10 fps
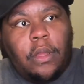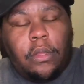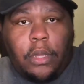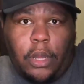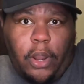
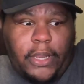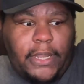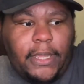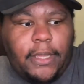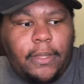
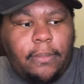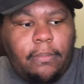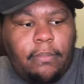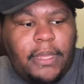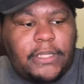garlic,
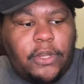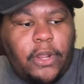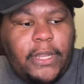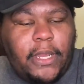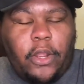minced
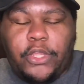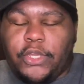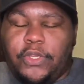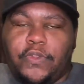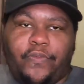garlic, or you can
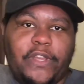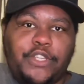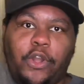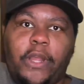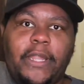use fresh
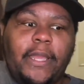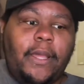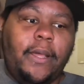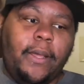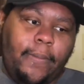garlic
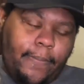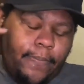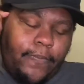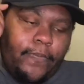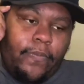and
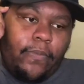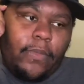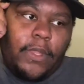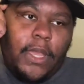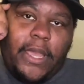
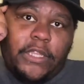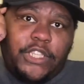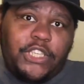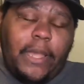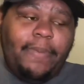just
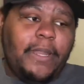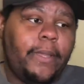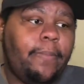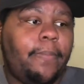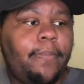chop it
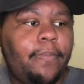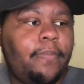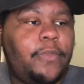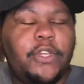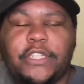up.
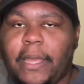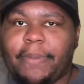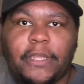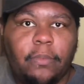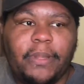You can chop it in
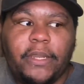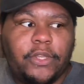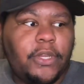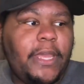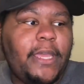your blender, you
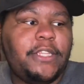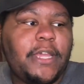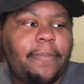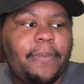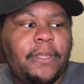can hand
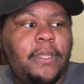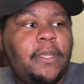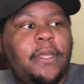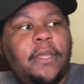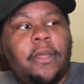chop it.
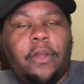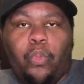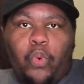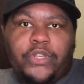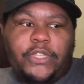
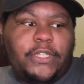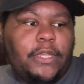Worcestershire